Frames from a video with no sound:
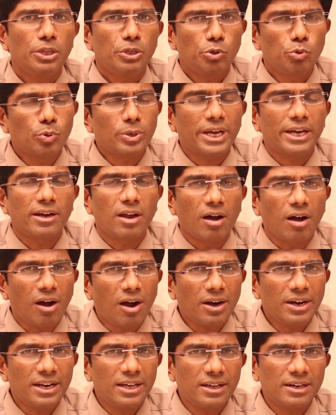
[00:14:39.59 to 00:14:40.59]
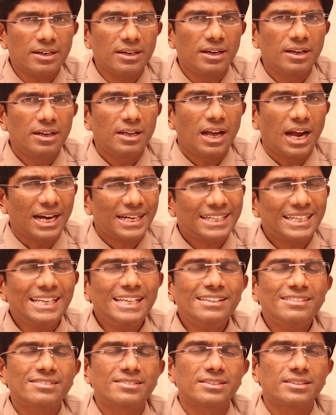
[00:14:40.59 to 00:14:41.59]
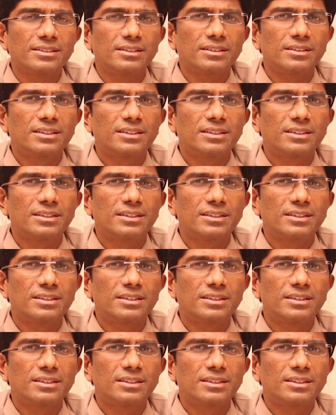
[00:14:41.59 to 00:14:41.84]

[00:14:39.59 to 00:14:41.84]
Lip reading: you can order at least